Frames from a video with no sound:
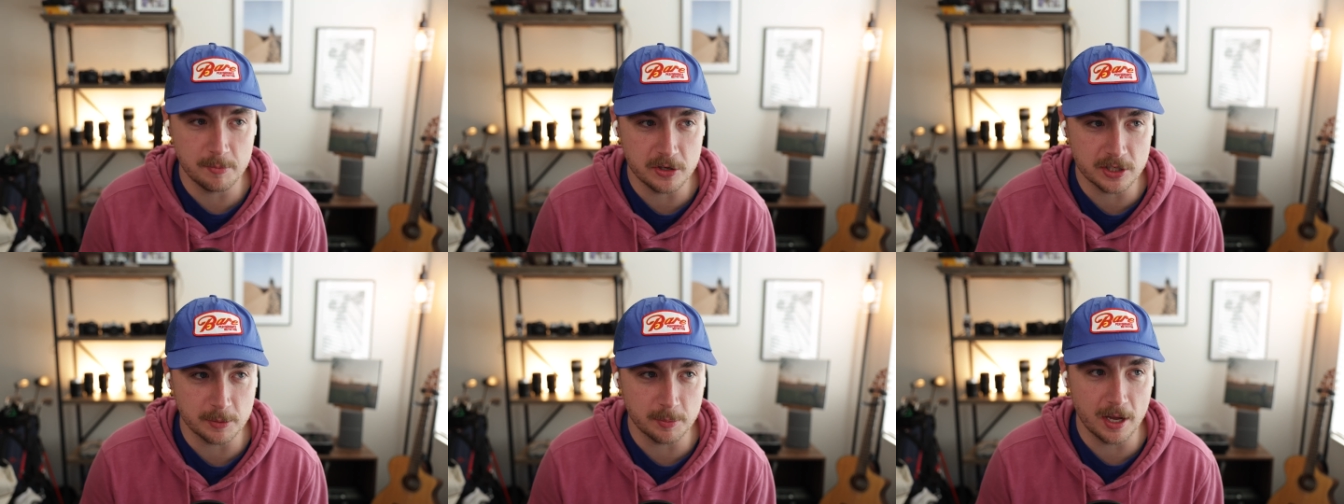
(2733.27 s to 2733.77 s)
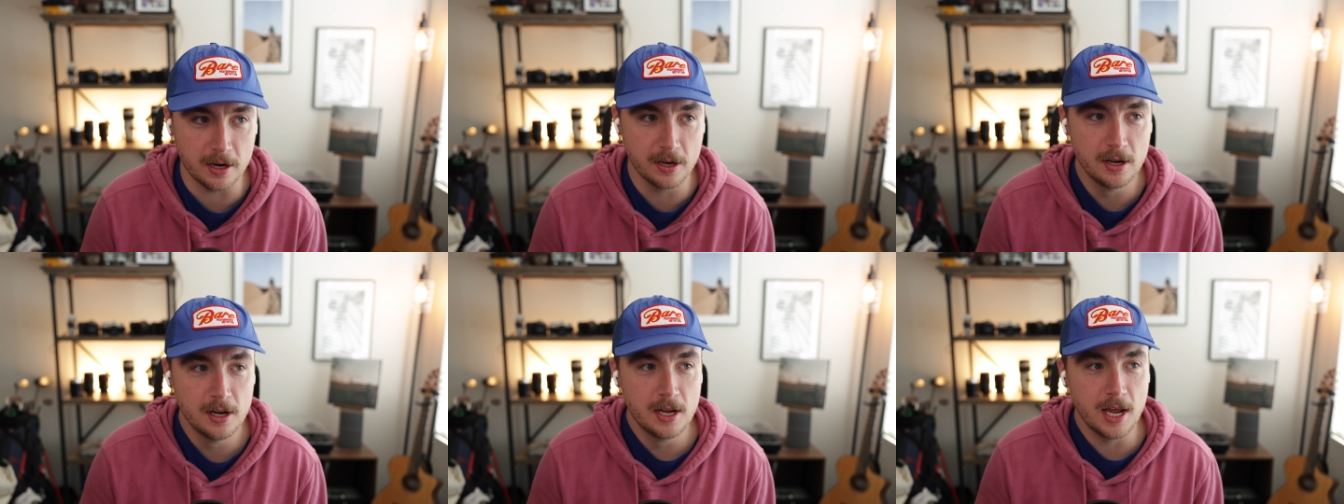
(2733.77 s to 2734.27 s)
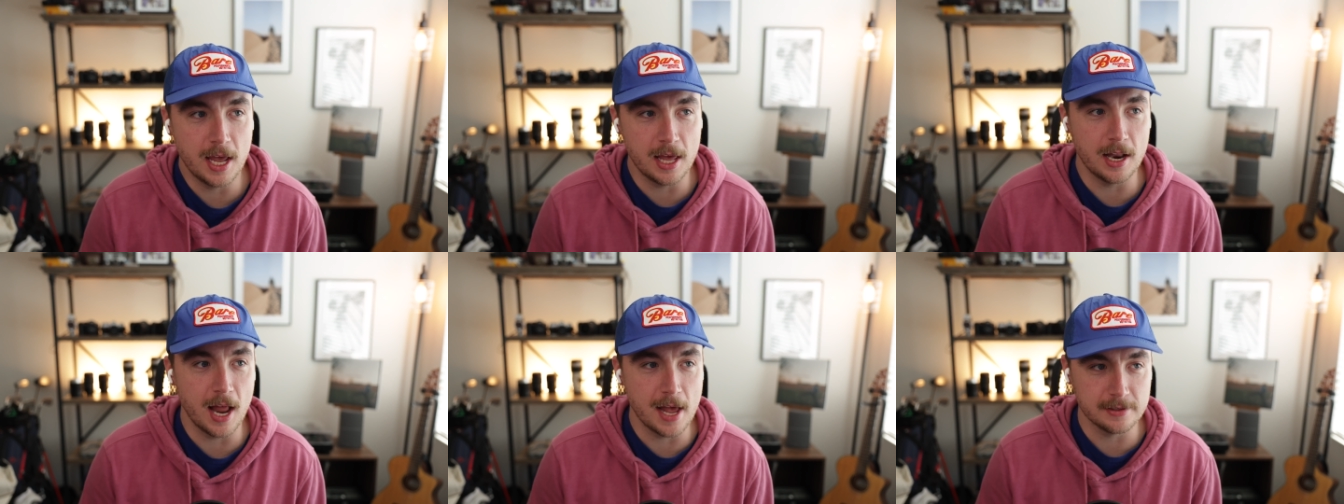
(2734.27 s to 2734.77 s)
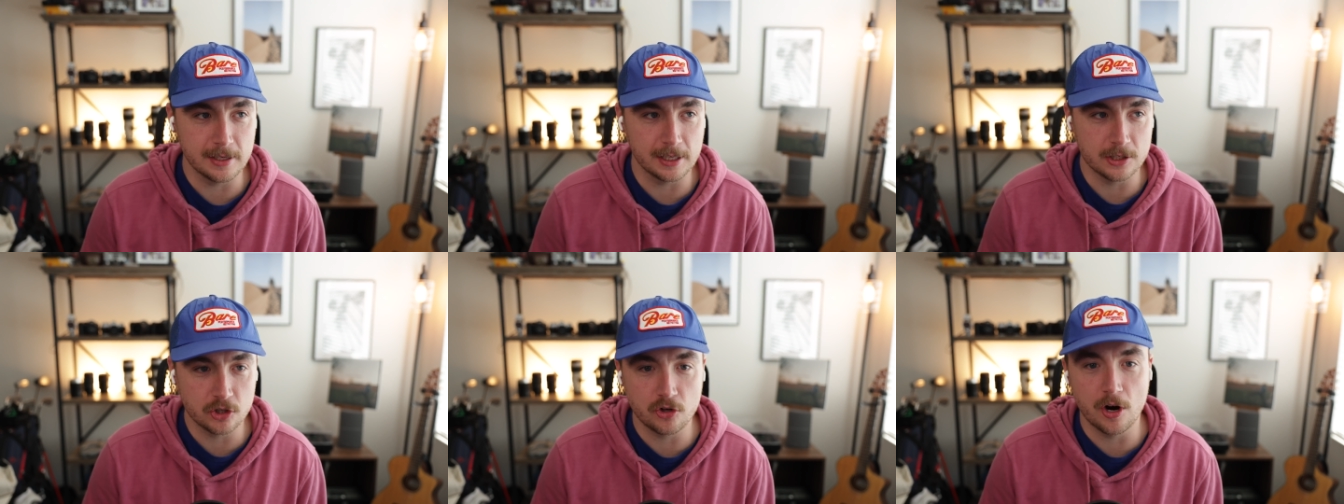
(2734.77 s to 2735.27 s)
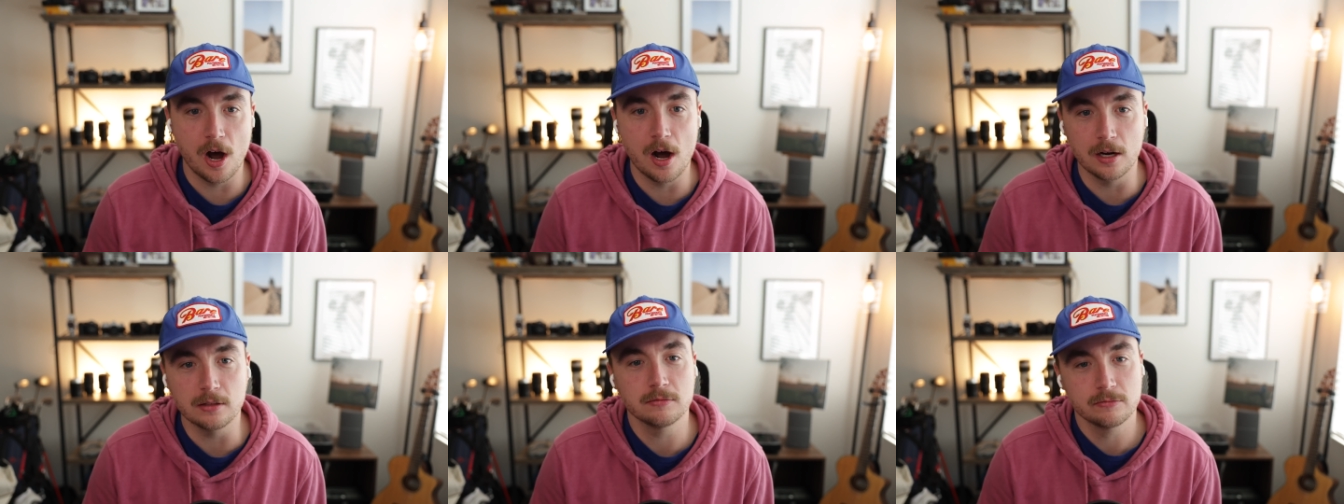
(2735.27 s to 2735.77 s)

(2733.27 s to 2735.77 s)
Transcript: Music Bed and has like a strong,